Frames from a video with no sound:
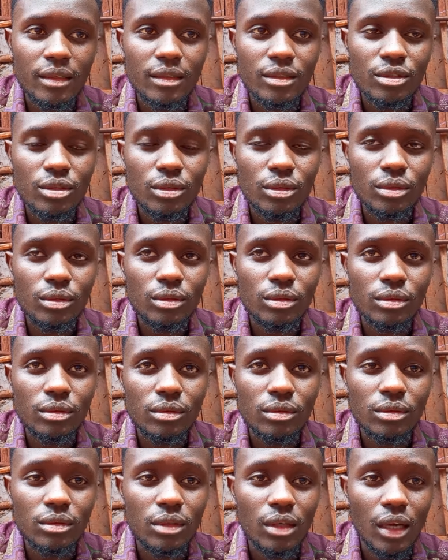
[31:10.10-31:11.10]
So
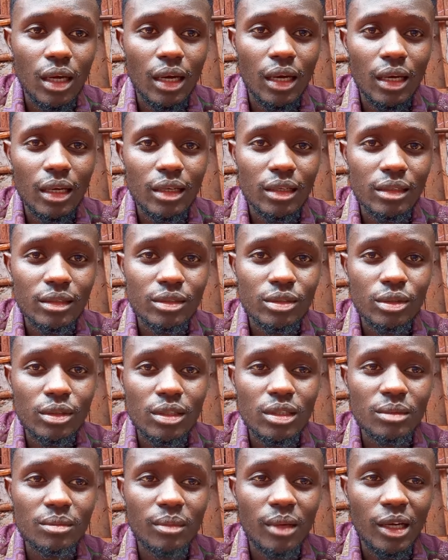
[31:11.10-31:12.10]
I
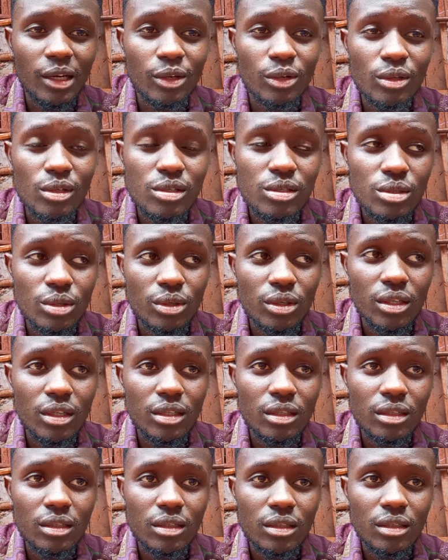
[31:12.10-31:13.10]
told him my whole story.